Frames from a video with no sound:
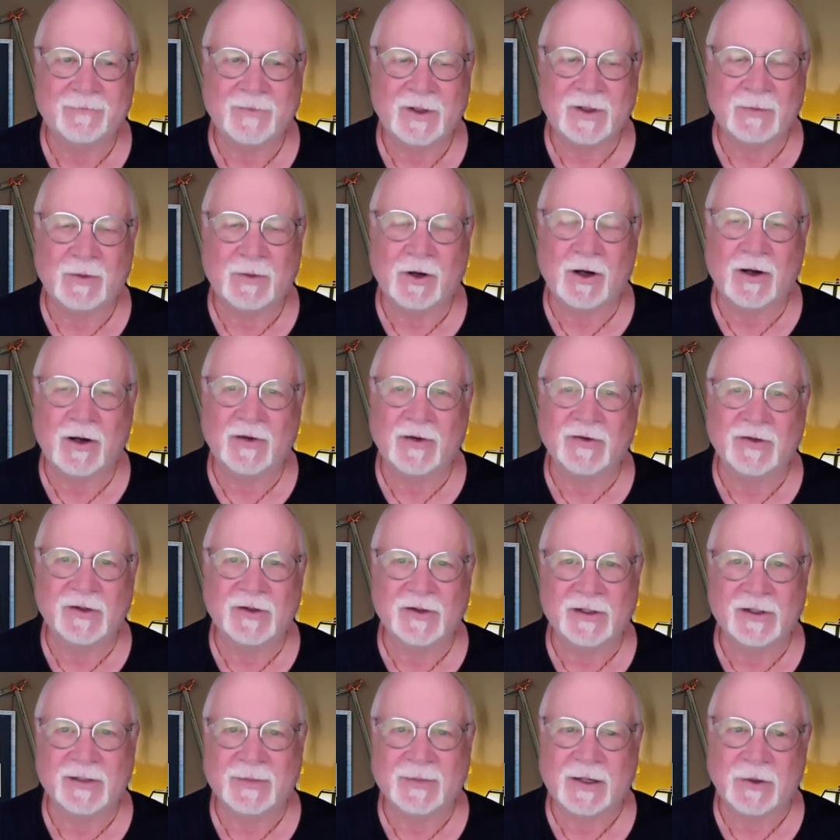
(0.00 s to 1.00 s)
You pause, you
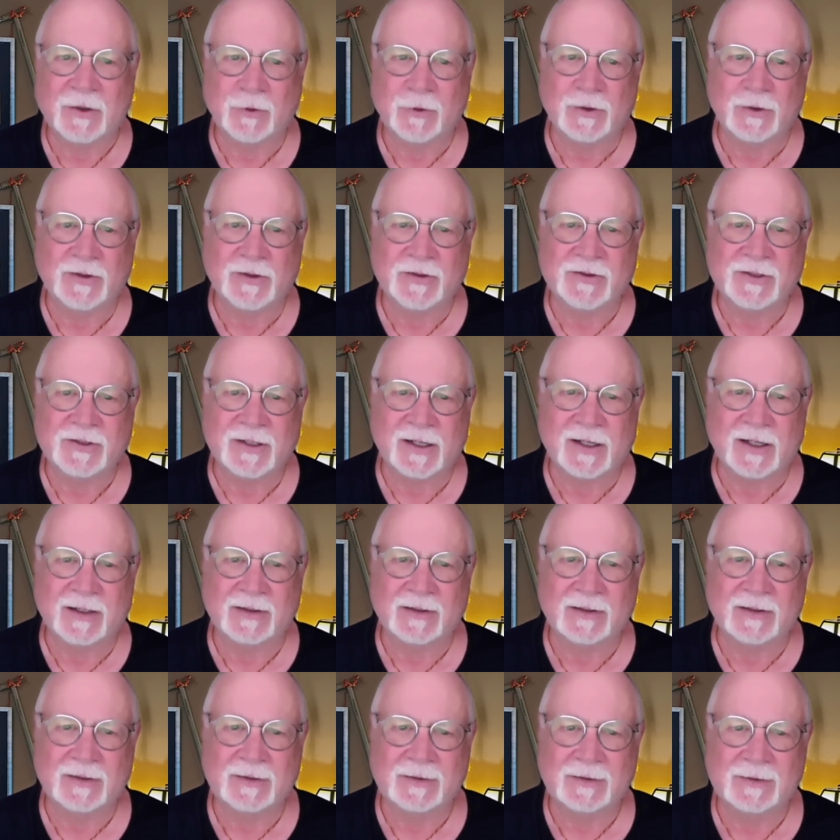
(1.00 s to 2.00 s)
think about Uli Stek.
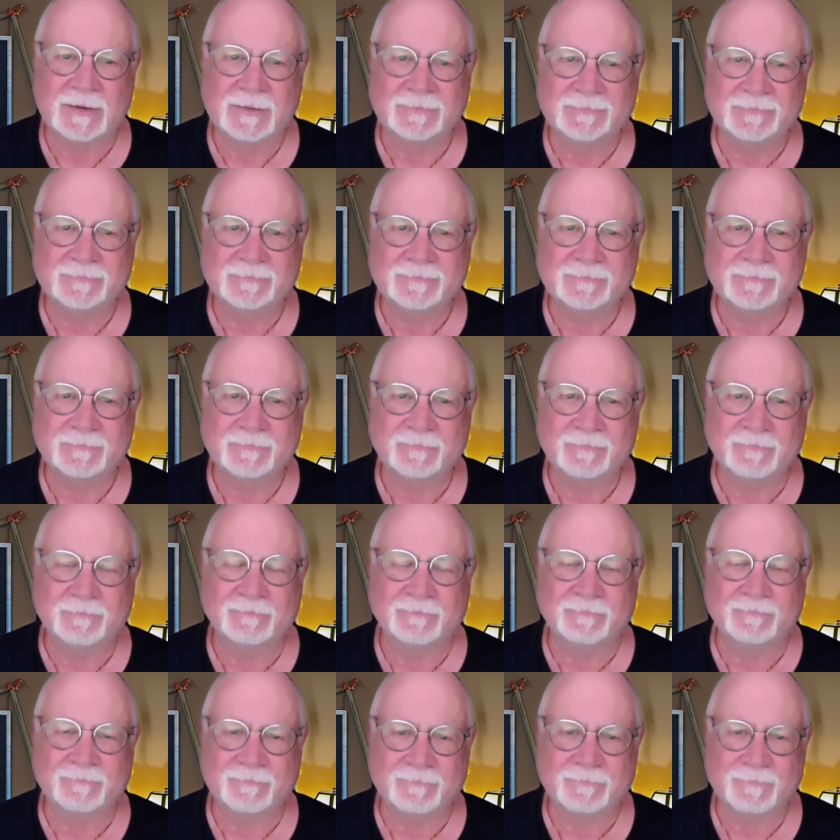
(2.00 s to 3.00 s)

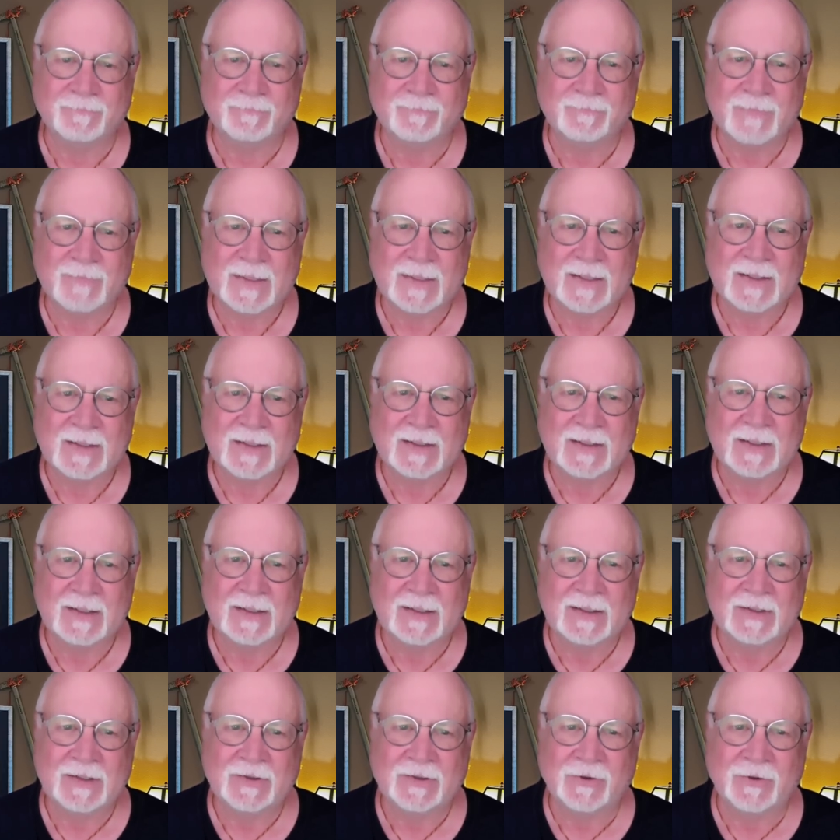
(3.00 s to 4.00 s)
To
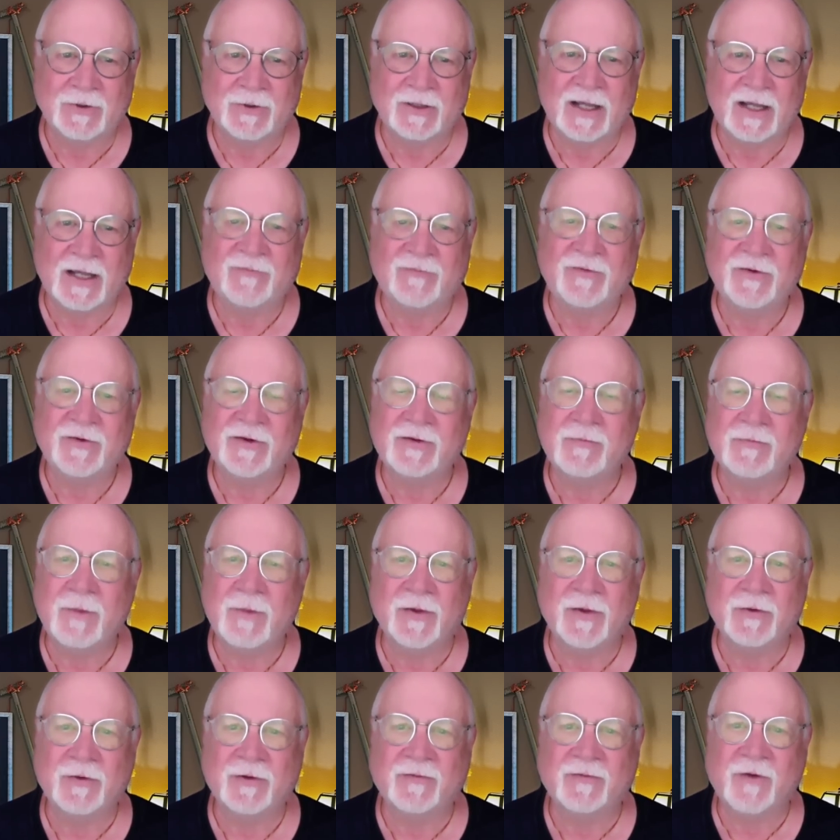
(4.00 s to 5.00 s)
your left is the
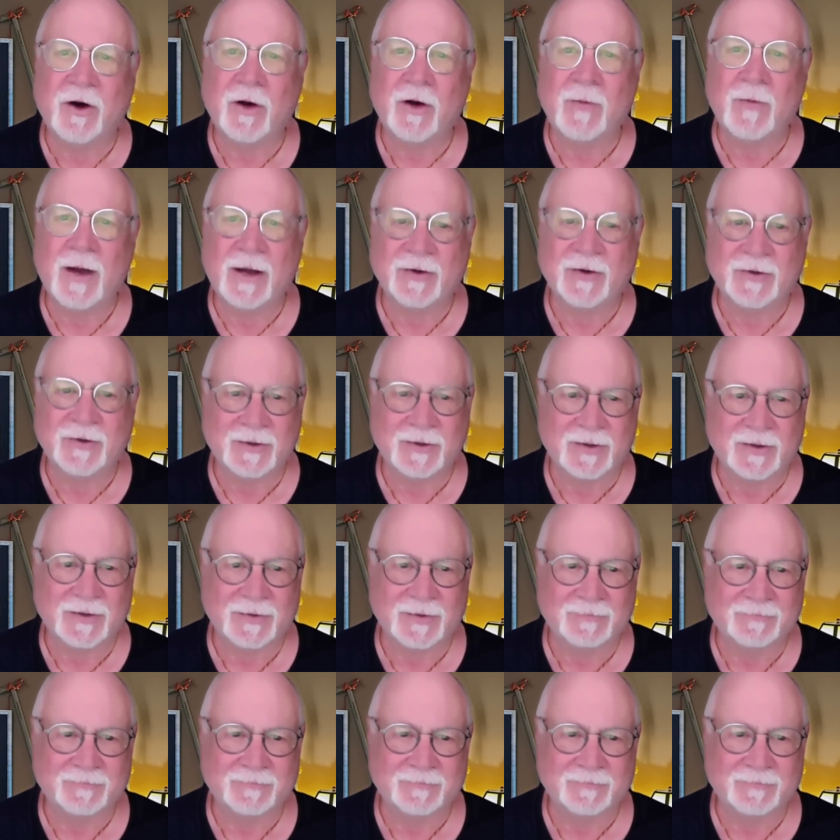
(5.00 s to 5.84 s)
mother of all mountains.